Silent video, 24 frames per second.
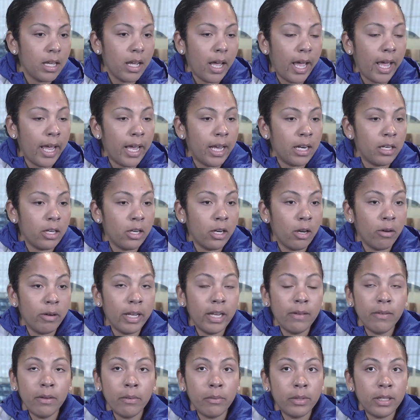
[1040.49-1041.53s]
And,
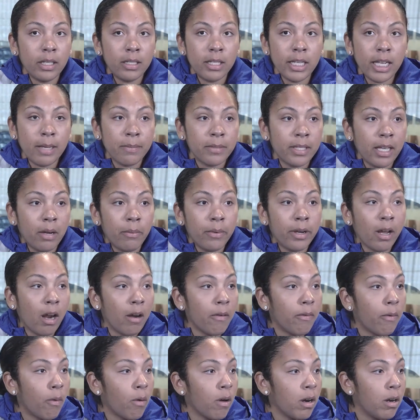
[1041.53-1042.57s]
even with the teams that we are
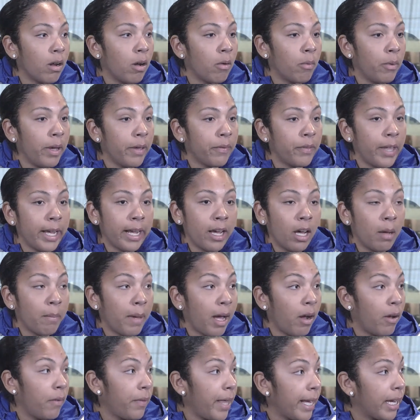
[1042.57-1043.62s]
4-0 with, they come
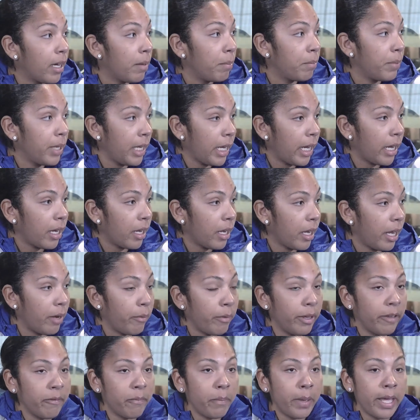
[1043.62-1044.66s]
out and they compete. And
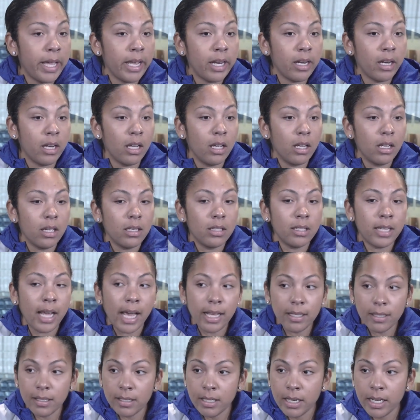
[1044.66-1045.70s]
we've been
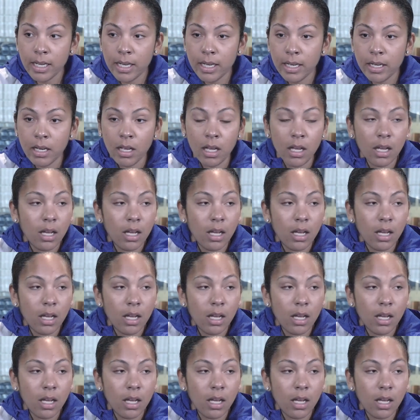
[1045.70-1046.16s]
tested